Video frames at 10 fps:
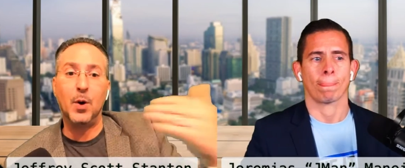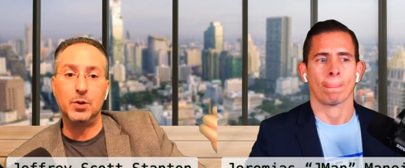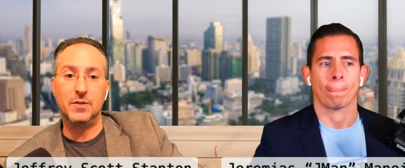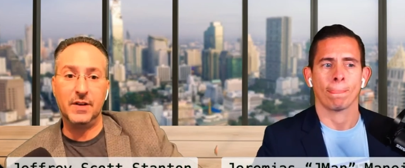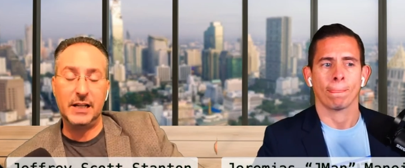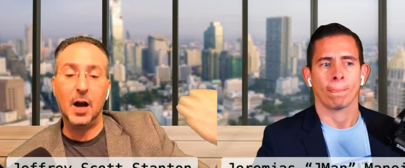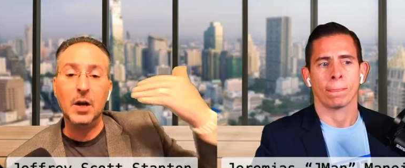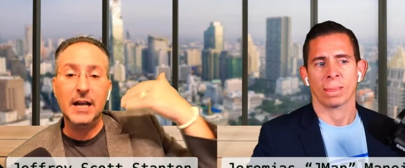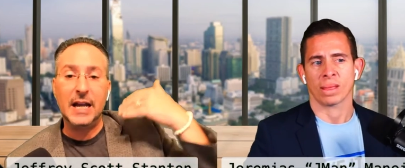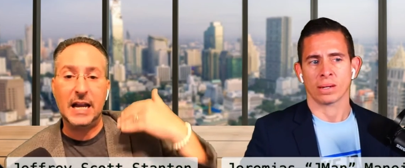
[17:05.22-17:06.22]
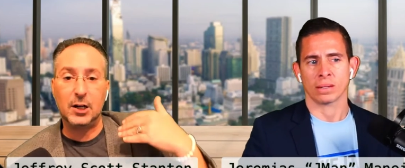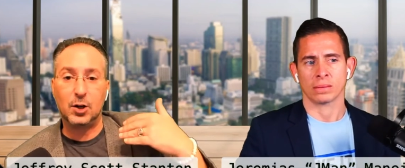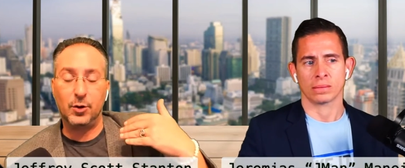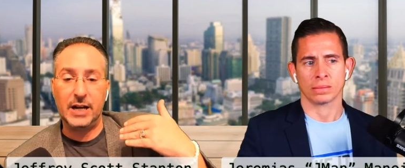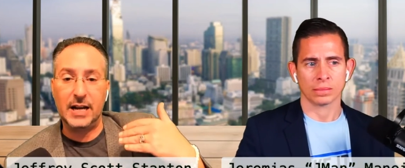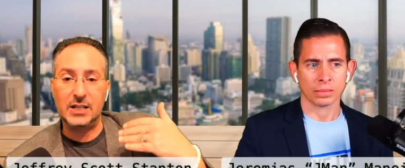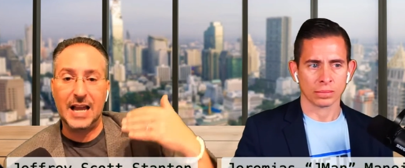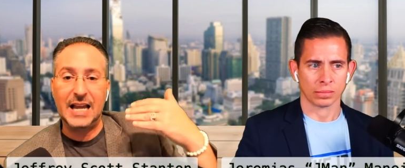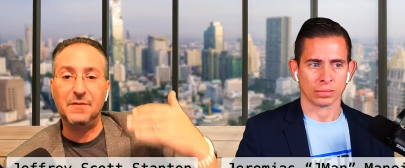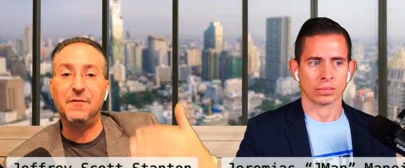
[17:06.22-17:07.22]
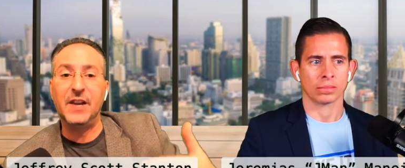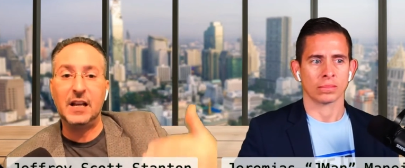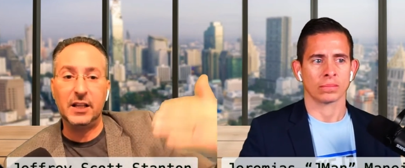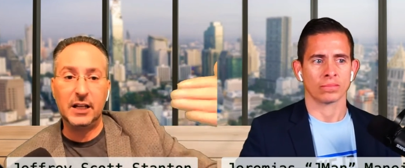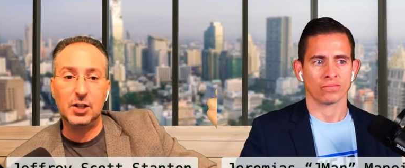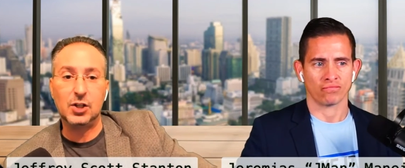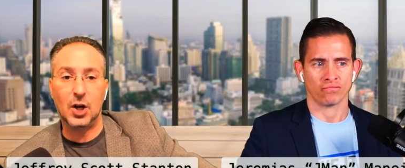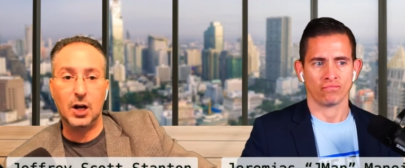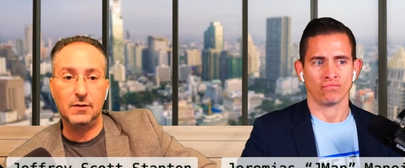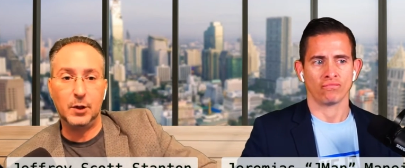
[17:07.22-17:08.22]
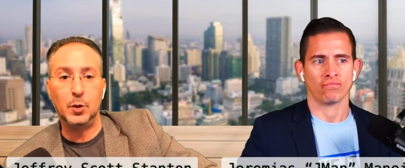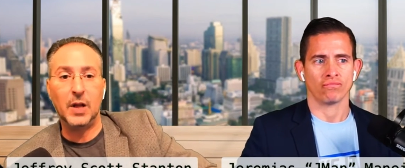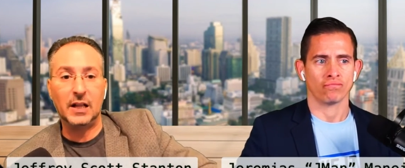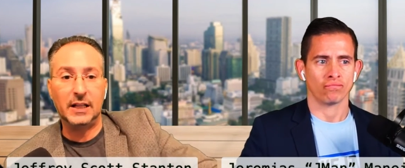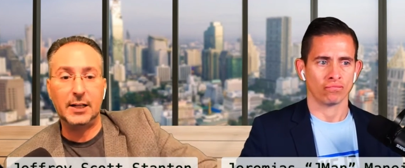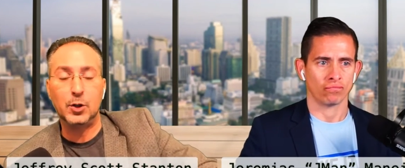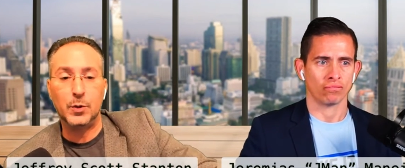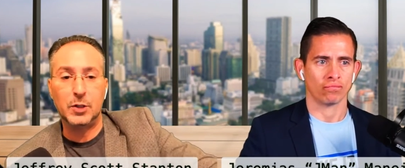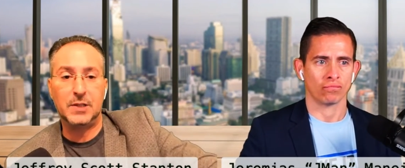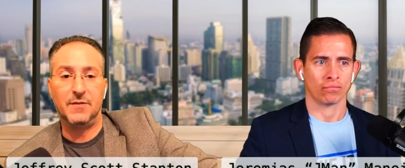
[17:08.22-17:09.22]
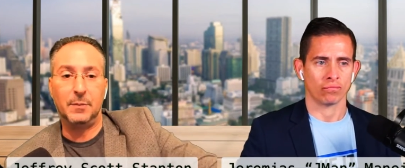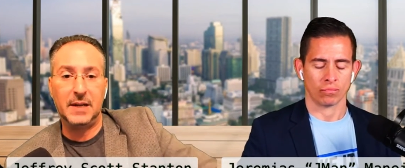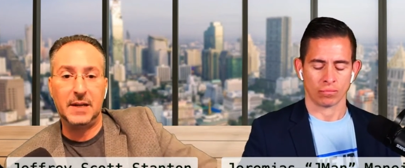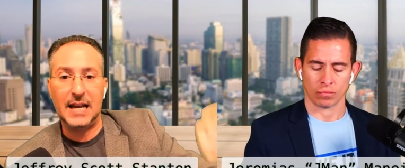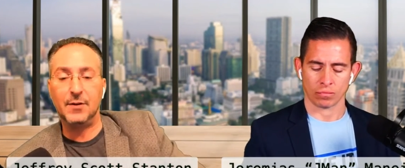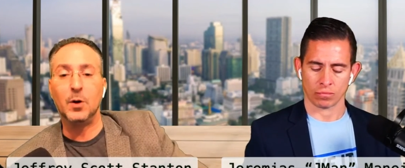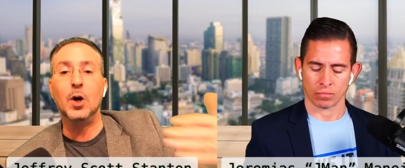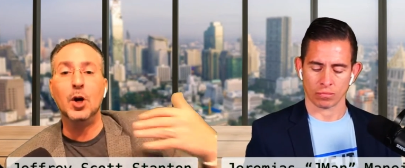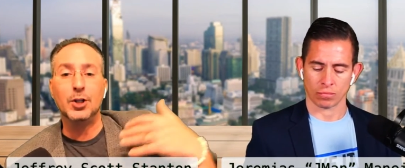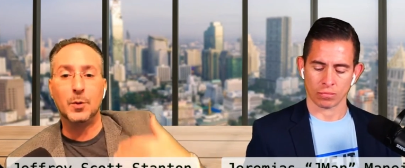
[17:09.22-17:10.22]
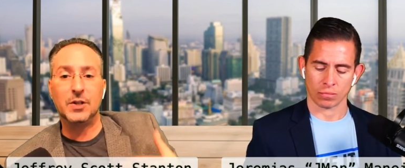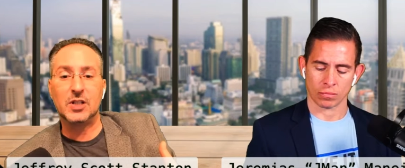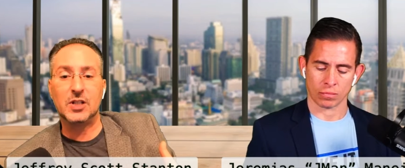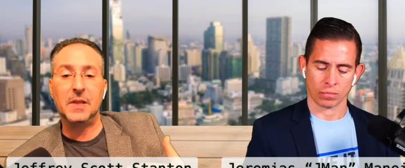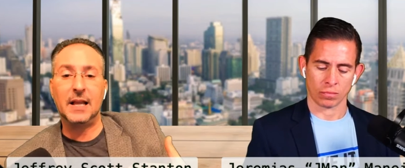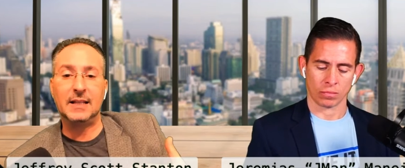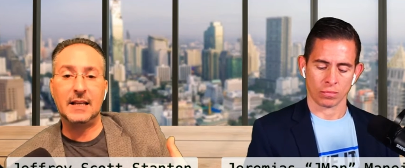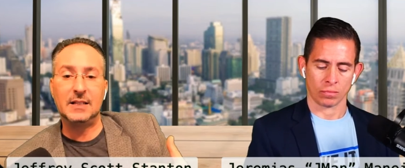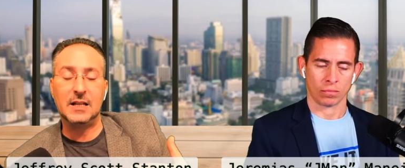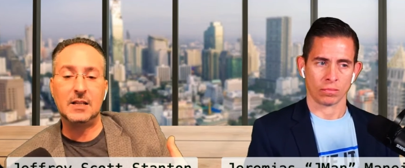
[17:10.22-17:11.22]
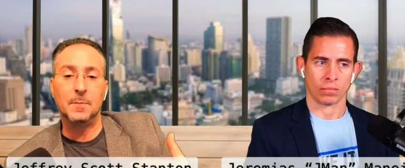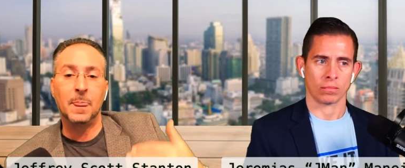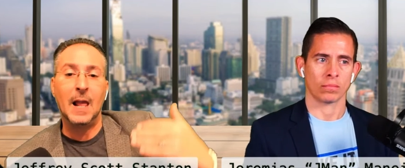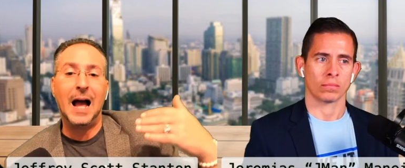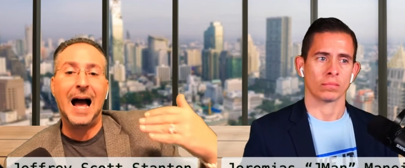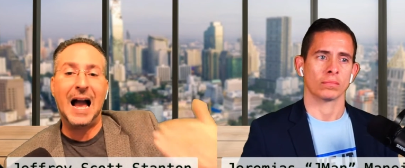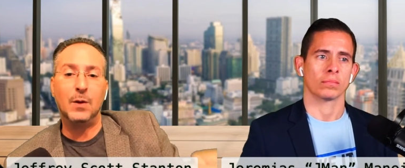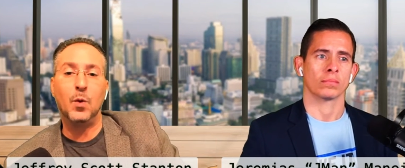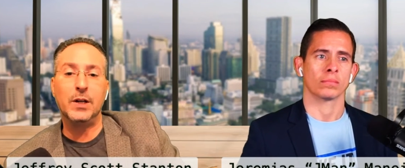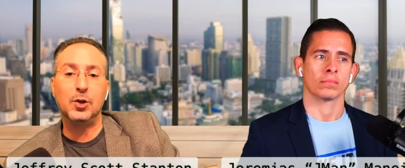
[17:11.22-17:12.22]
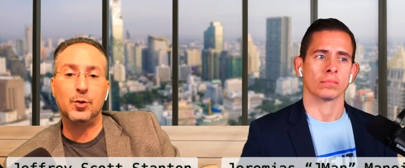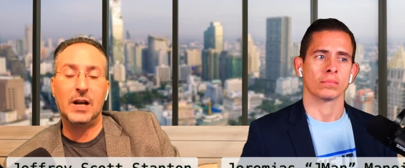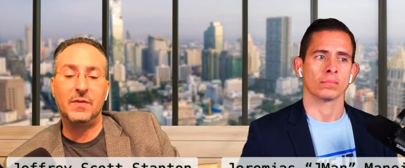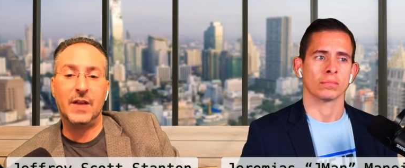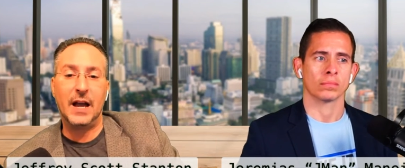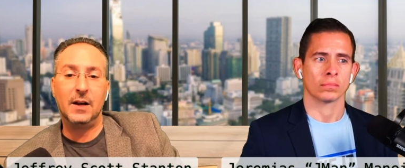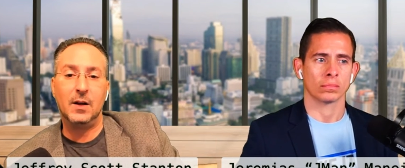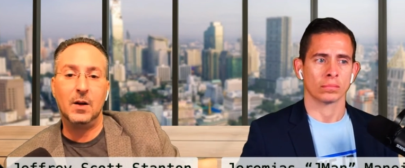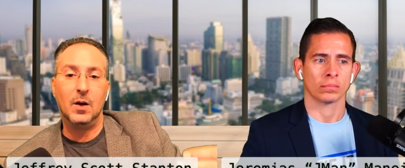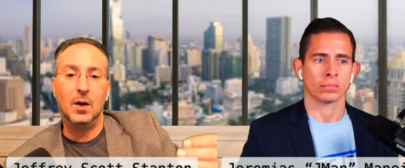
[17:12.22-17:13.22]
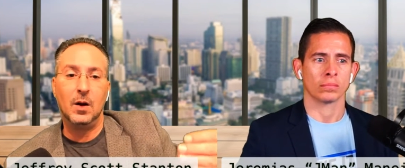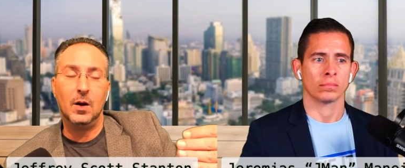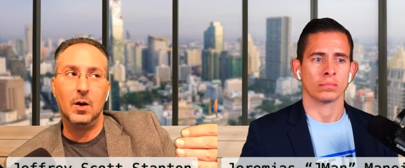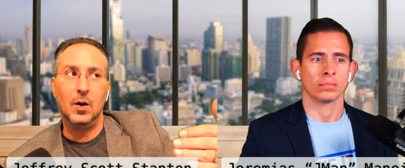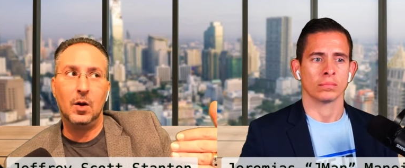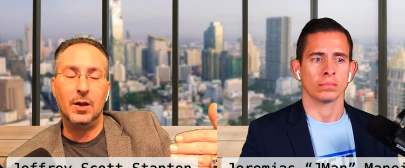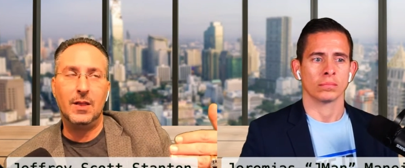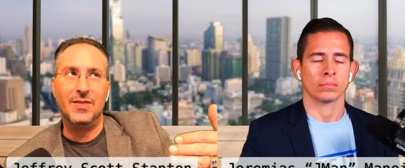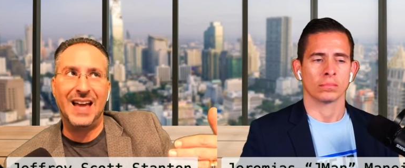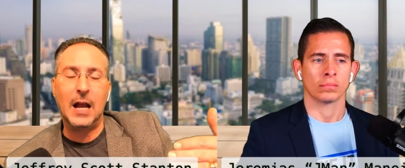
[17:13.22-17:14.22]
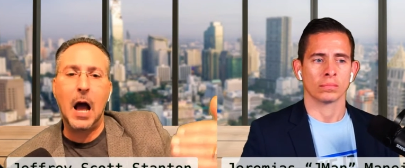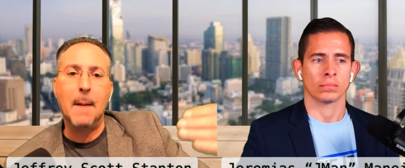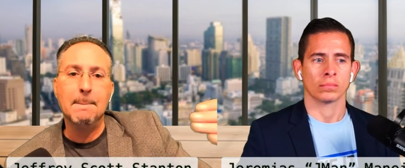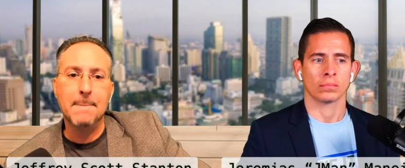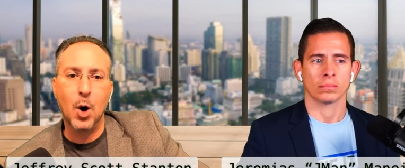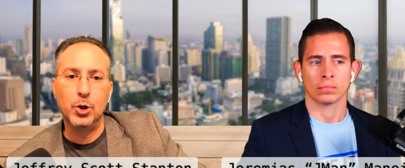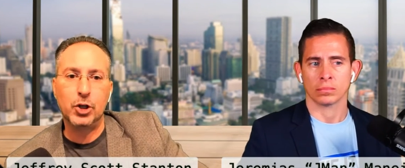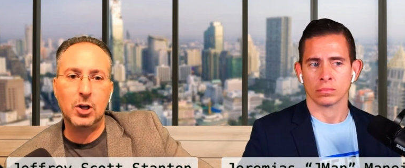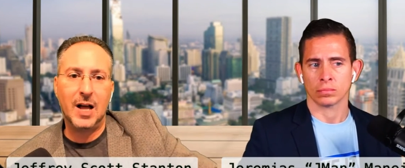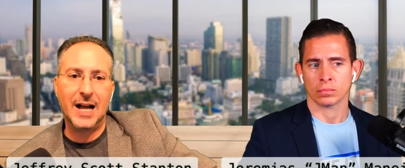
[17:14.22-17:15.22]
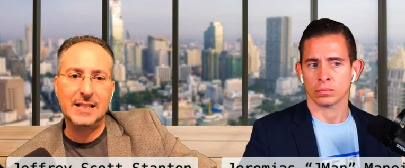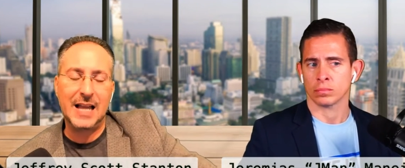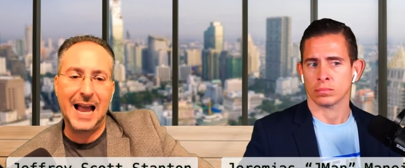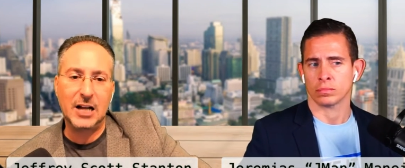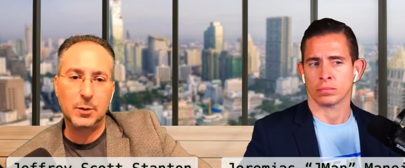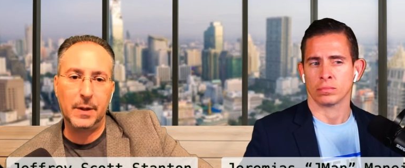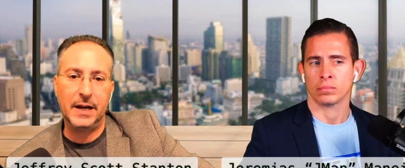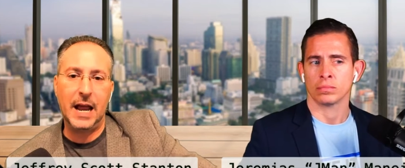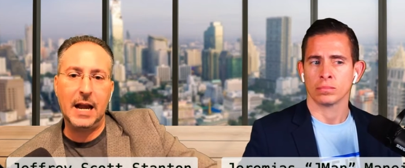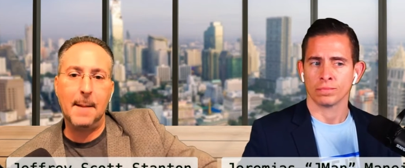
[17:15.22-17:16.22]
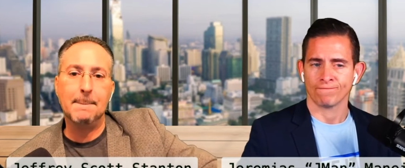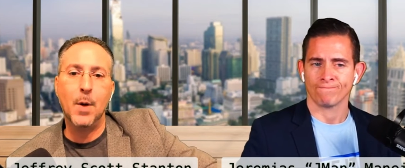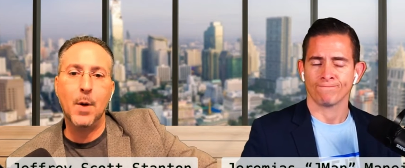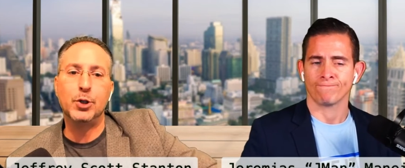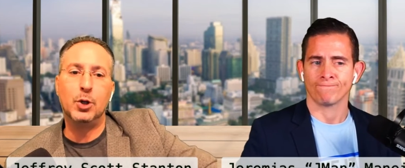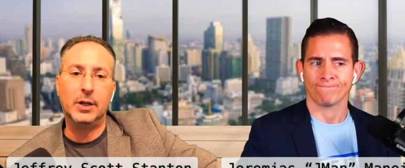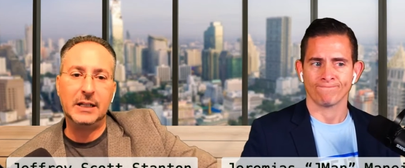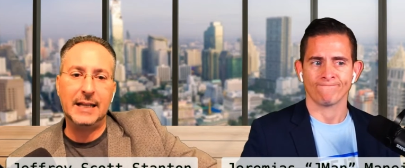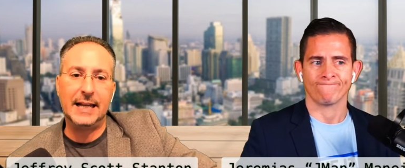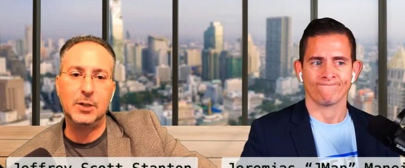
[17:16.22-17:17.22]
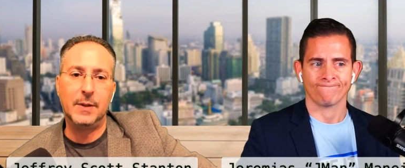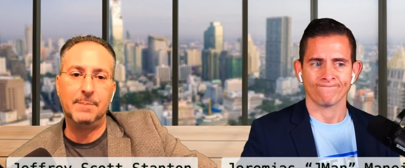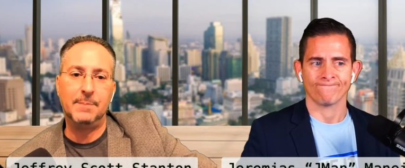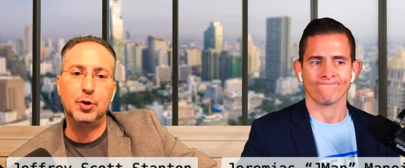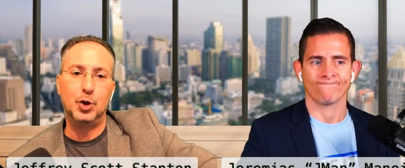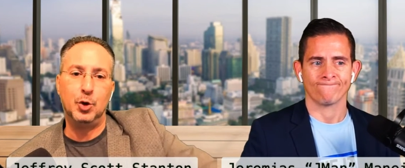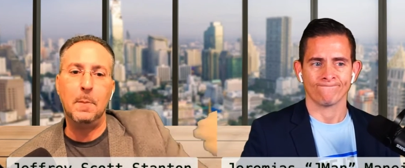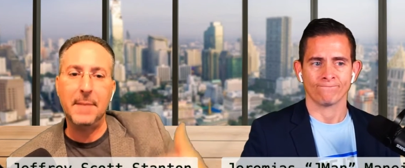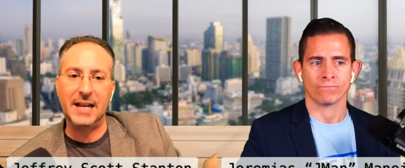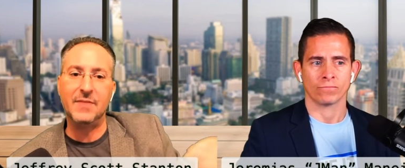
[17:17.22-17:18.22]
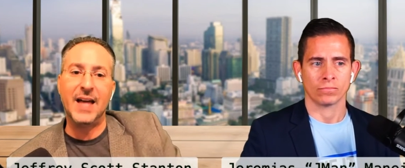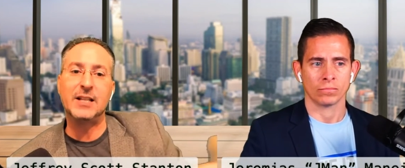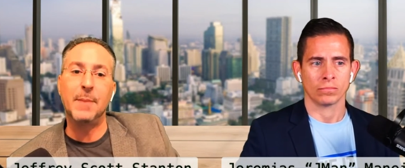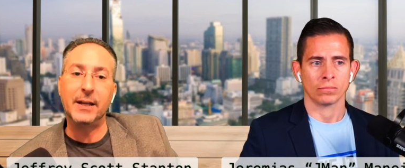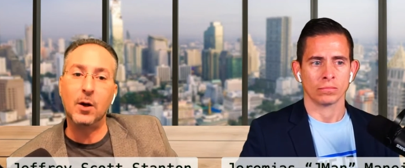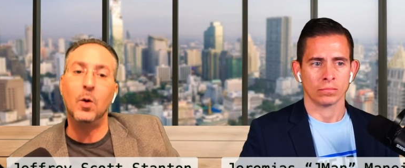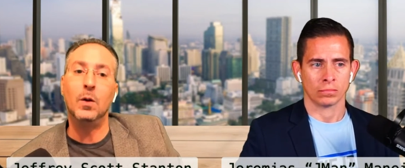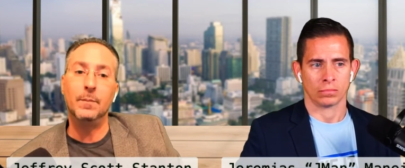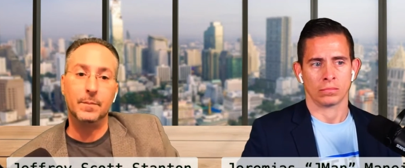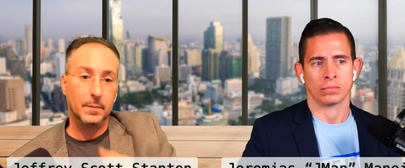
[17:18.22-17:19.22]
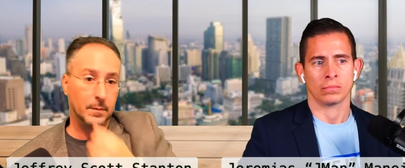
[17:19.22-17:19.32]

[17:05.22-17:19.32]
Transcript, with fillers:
Speaker 1: i post a video it creates a feeling inside of you that leads to a specific behavior so it's something like this is i want to create that that emotional attachment and emotional engagement to me and that's my goal